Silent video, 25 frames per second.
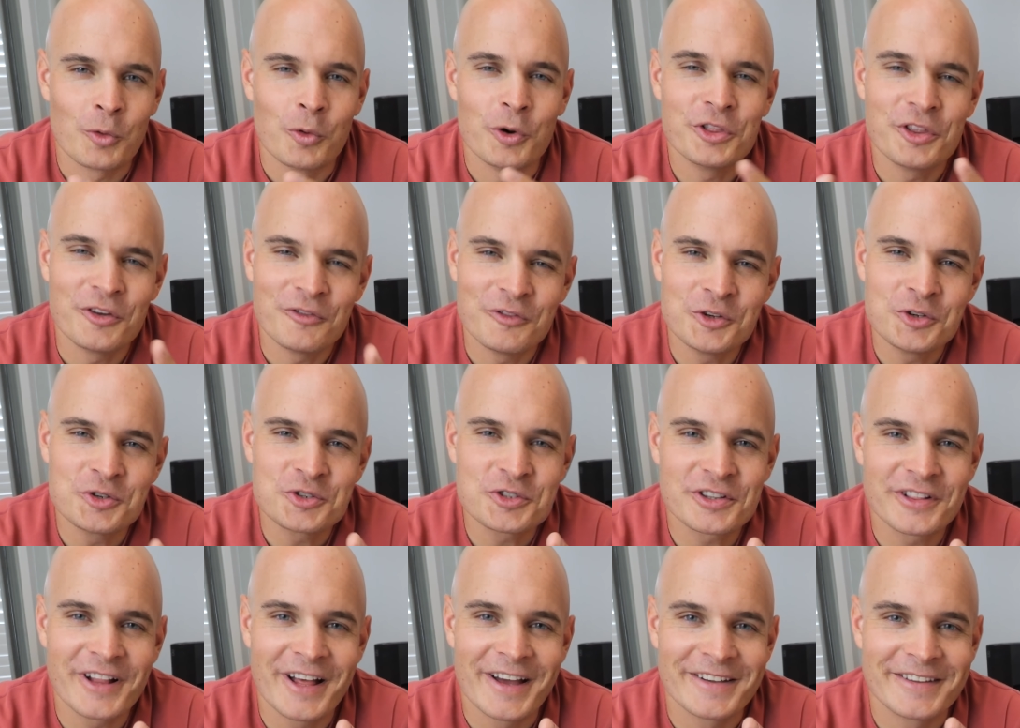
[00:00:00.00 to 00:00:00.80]
With a few
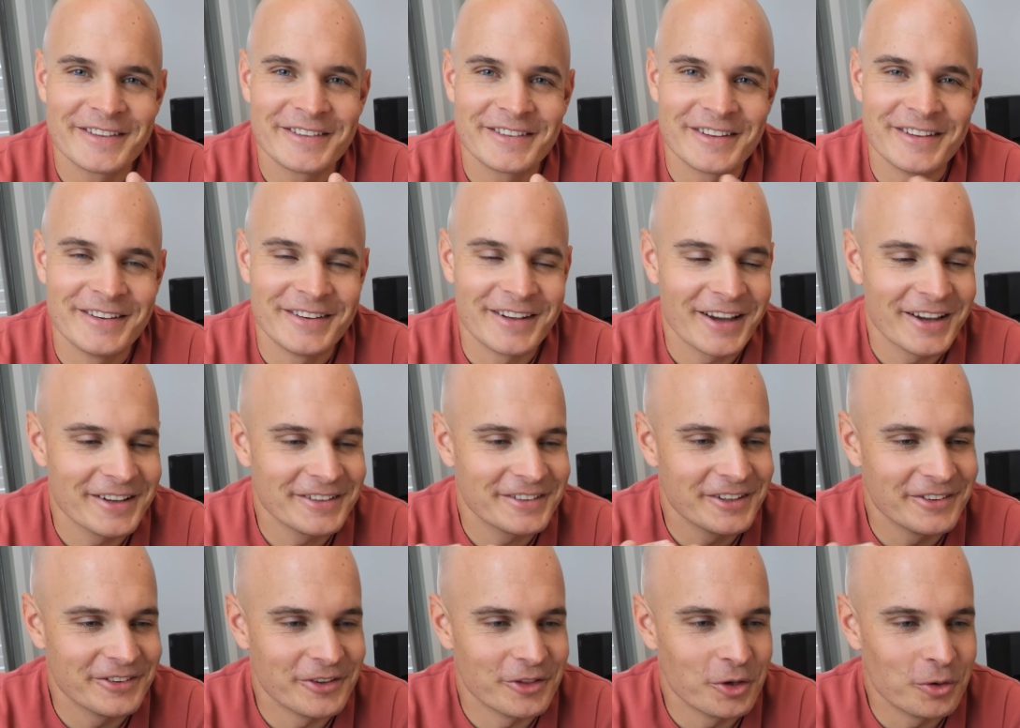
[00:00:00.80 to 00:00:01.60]
slices and
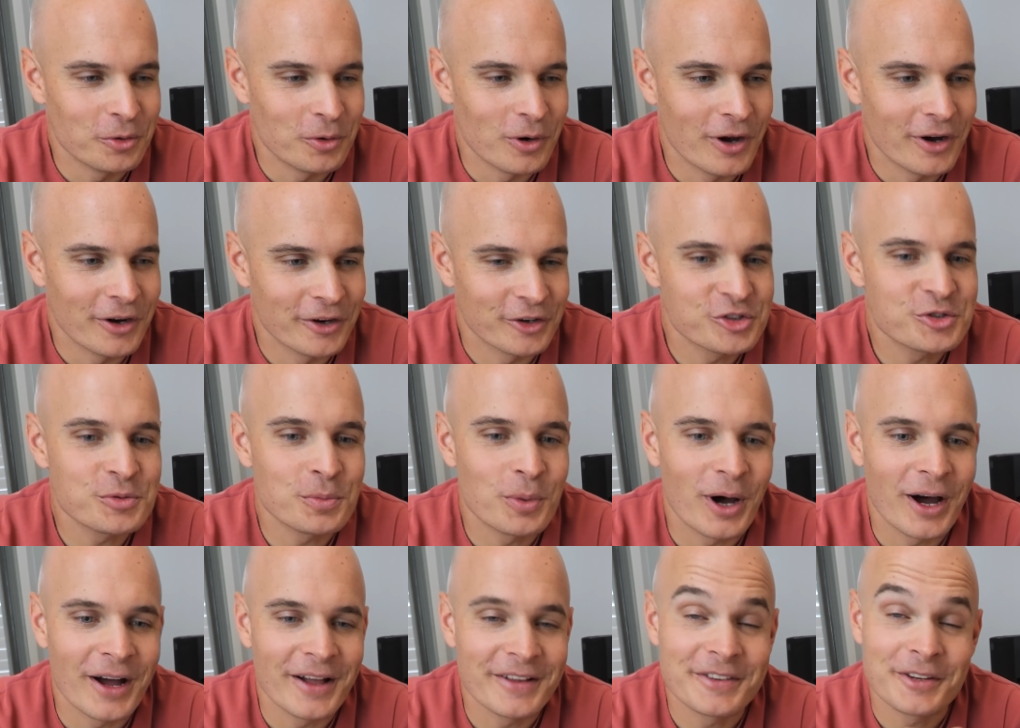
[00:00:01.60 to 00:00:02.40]
dices in the wrong
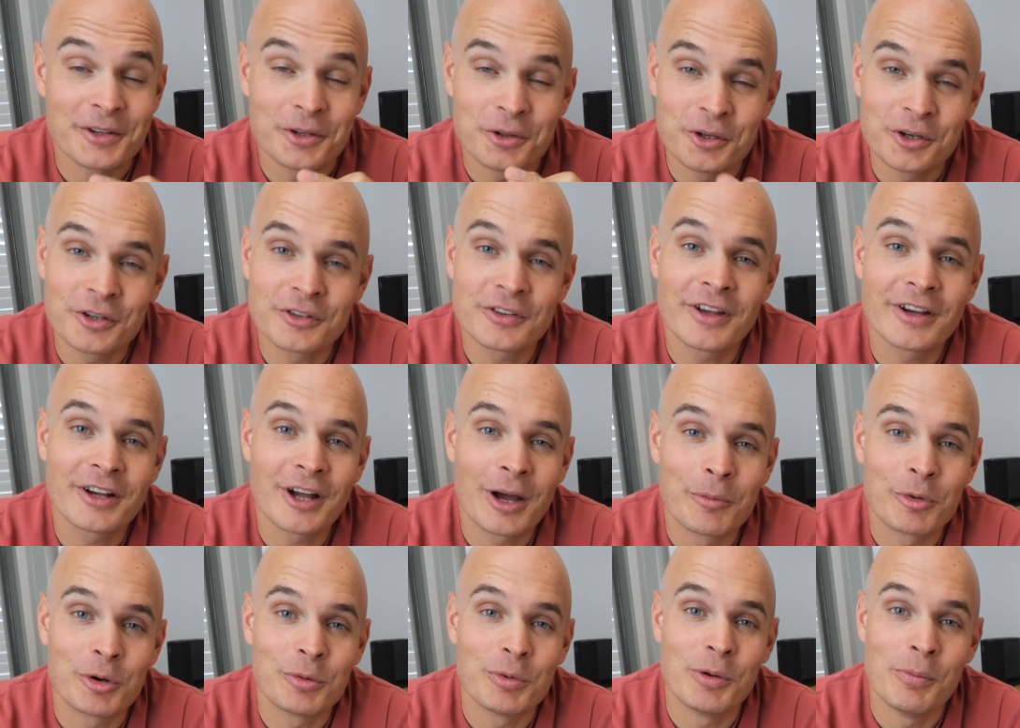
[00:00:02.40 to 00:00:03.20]
spots, it looks
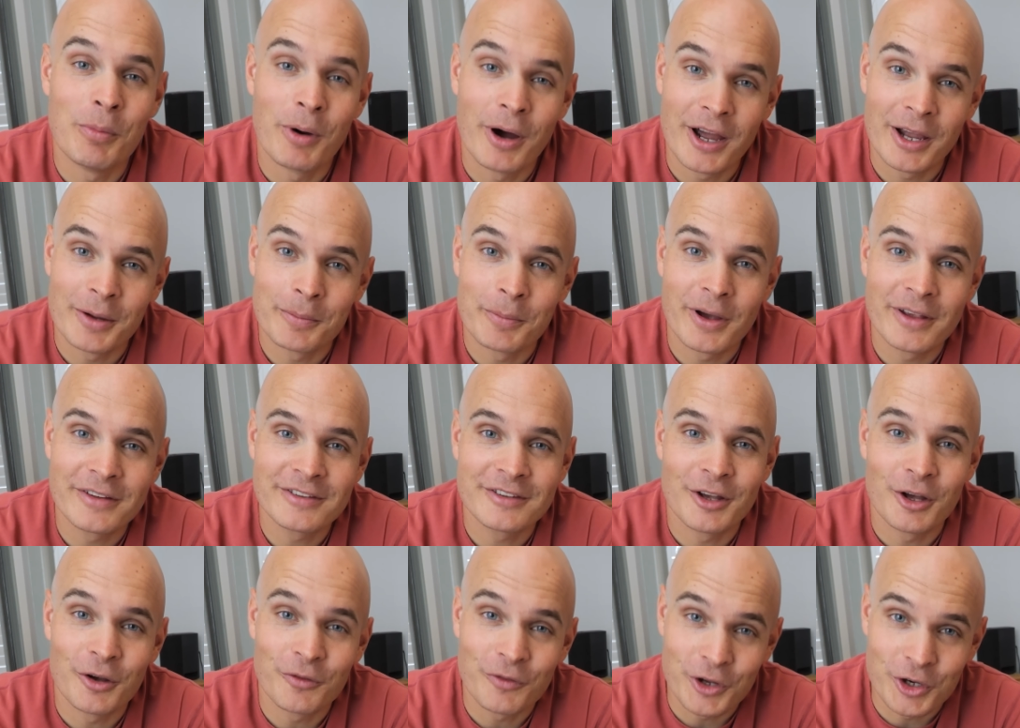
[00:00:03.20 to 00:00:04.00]
like I'm going to be buying
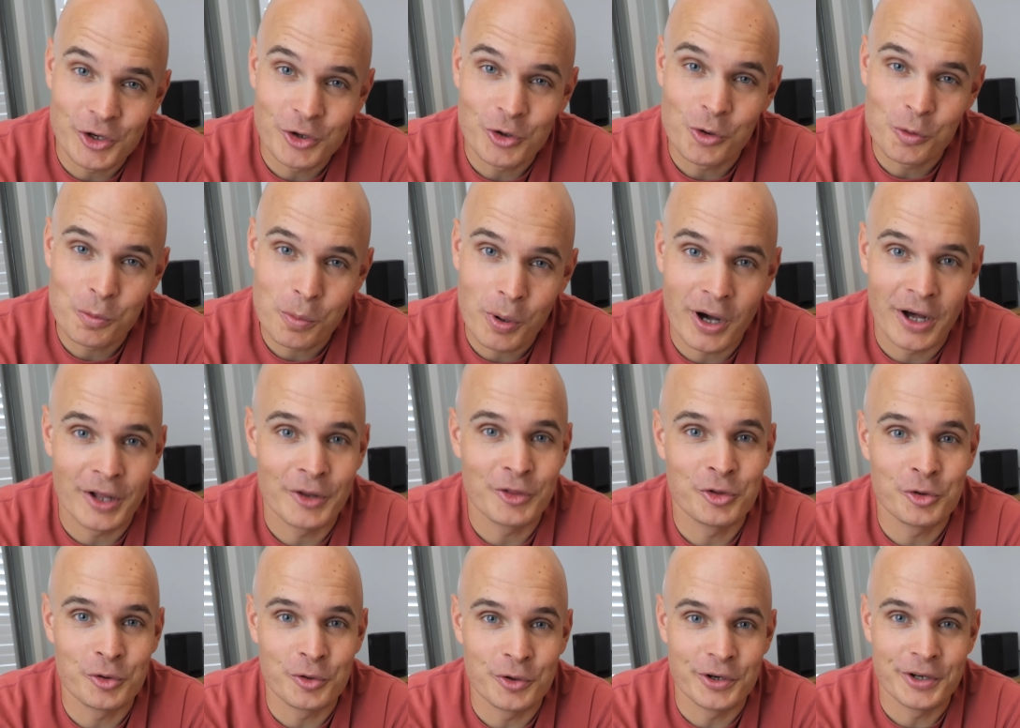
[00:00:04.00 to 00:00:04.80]
myself a new
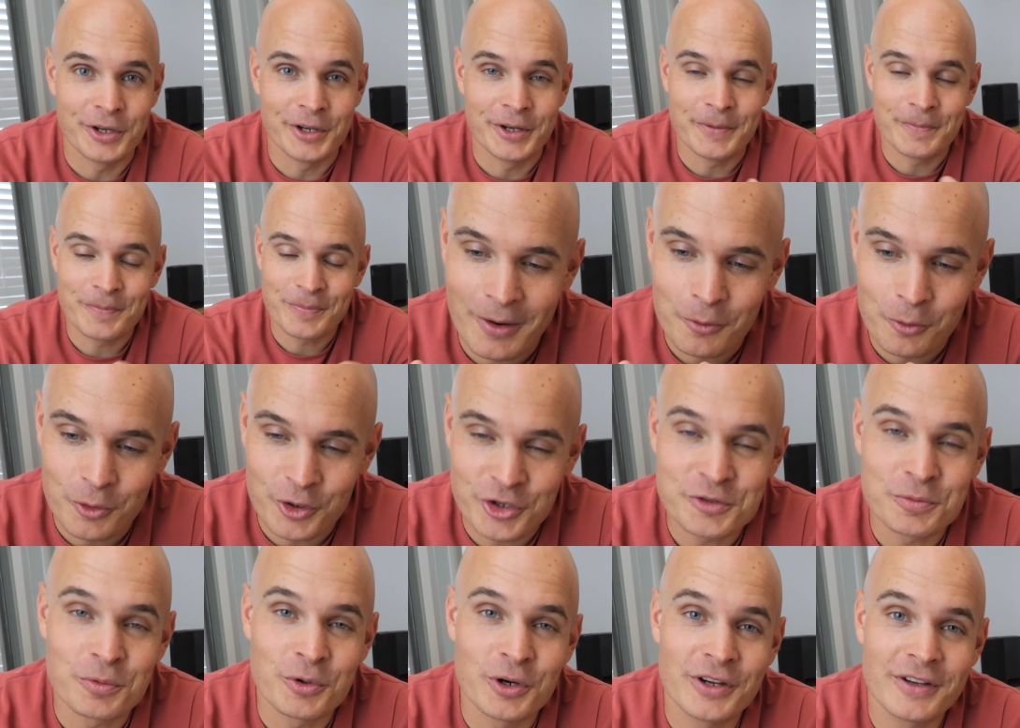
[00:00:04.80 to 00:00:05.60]
Pod 3.
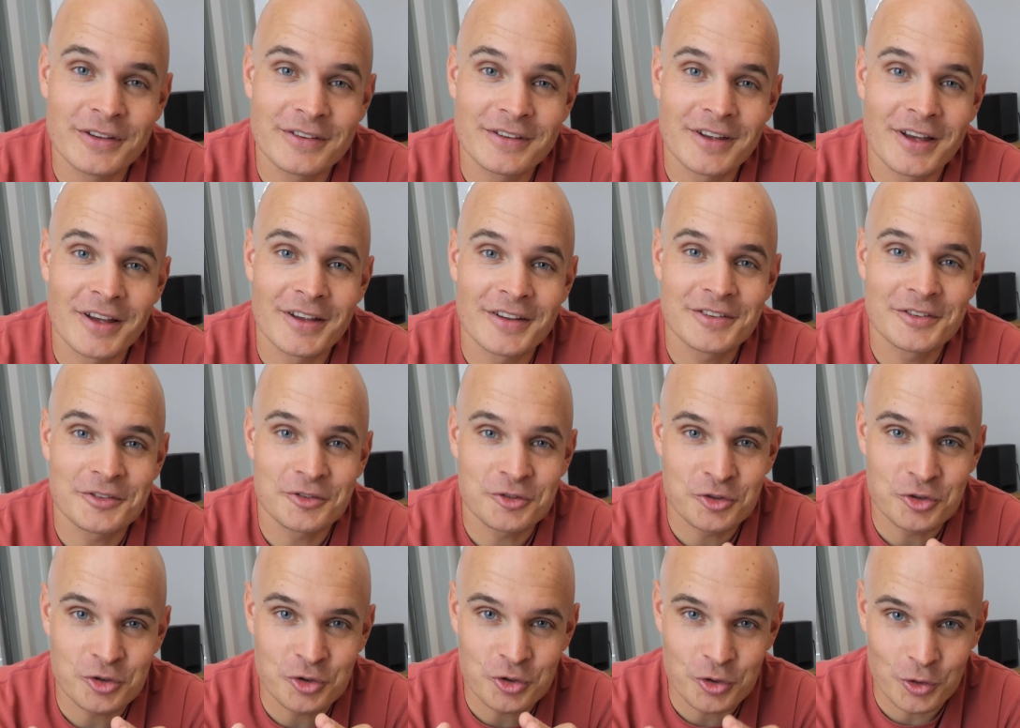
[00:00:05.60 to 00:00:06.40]
Which brings
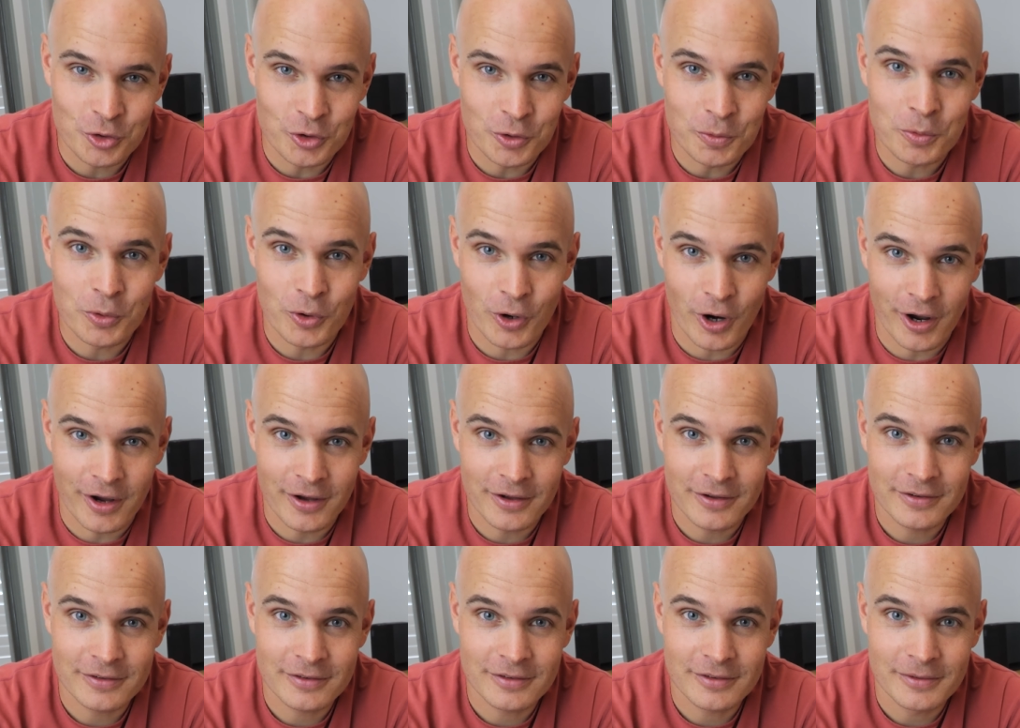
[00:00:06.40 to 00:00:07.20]
us to the
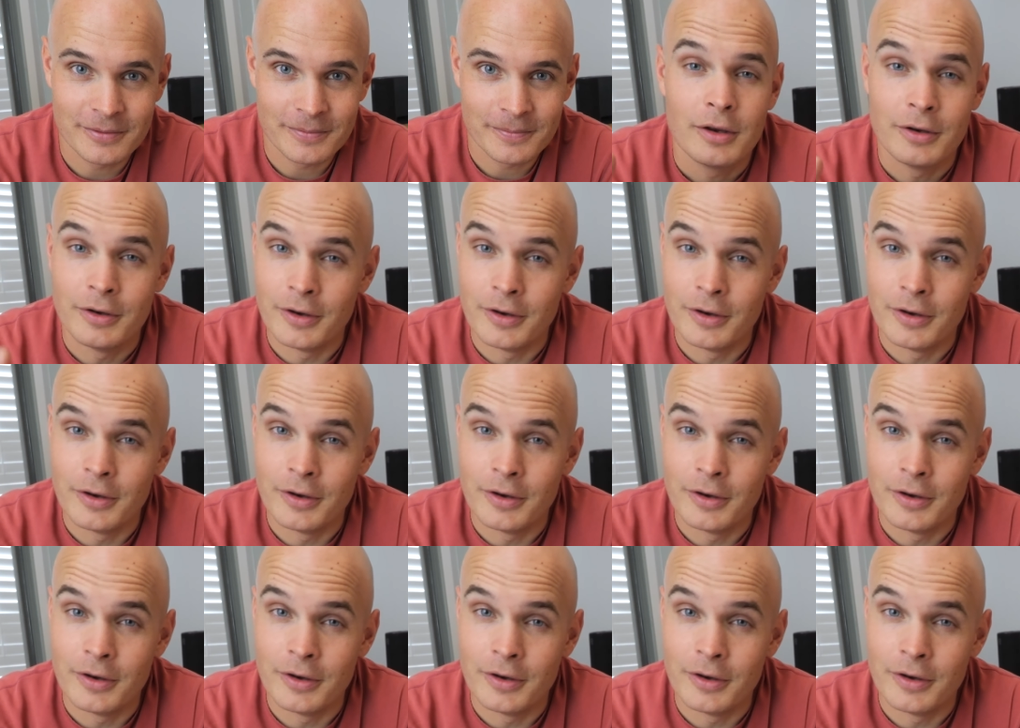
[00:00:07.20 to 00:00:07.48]
price.